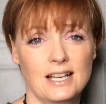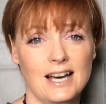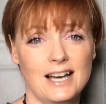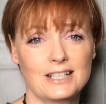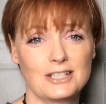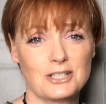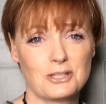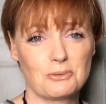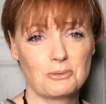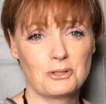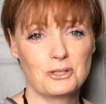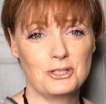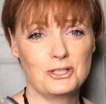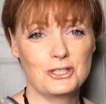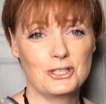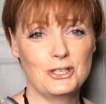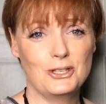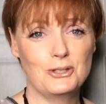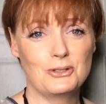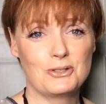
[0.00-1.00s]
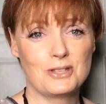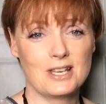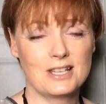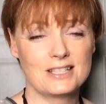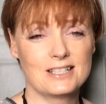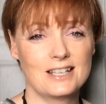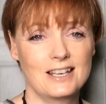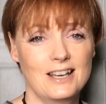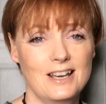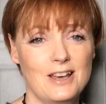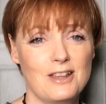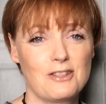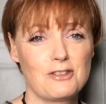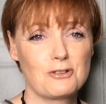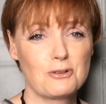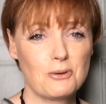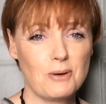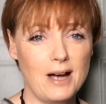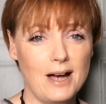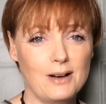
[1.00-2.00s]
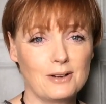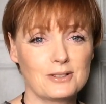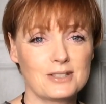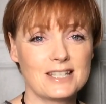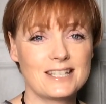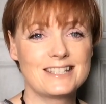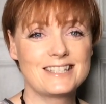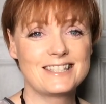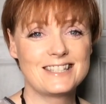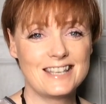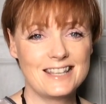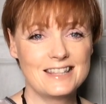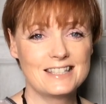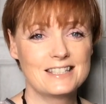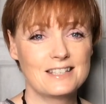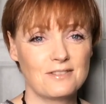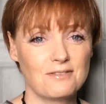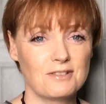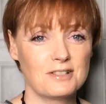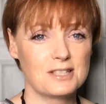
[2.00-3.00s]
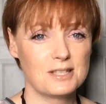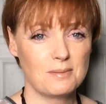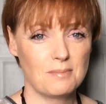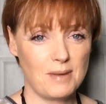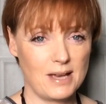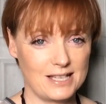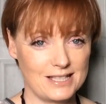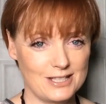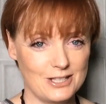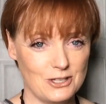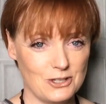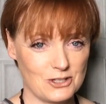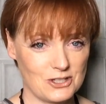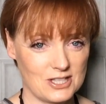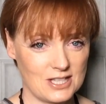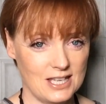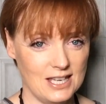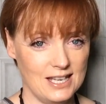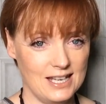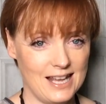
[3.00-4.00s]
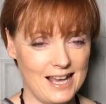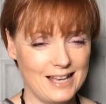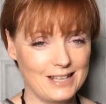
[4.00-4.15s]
I just want you to use it throughout and see the difference it makes to your skin